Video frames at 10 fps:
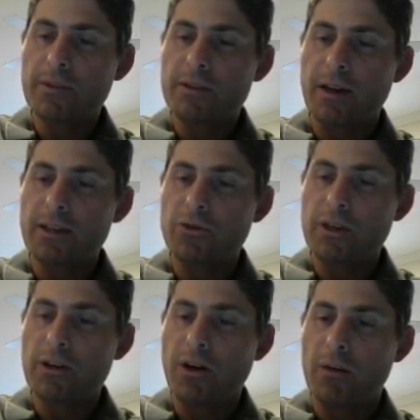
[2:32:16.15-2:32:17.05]
That's how I
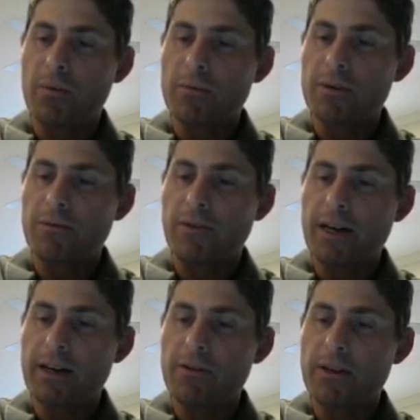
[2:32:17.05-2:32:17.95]
treat carbon. I'm going to
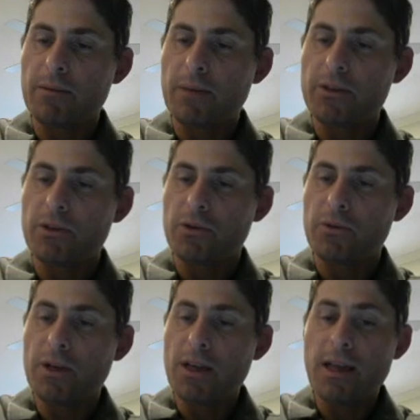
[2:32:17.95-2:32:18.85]
divide everything by
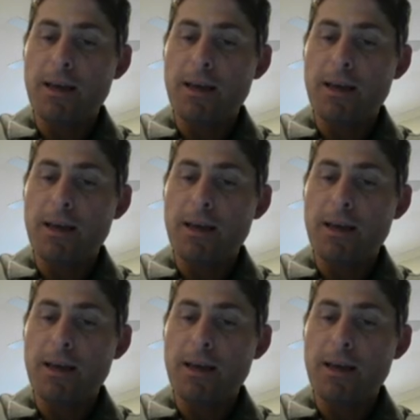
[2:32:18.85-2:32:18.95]
2.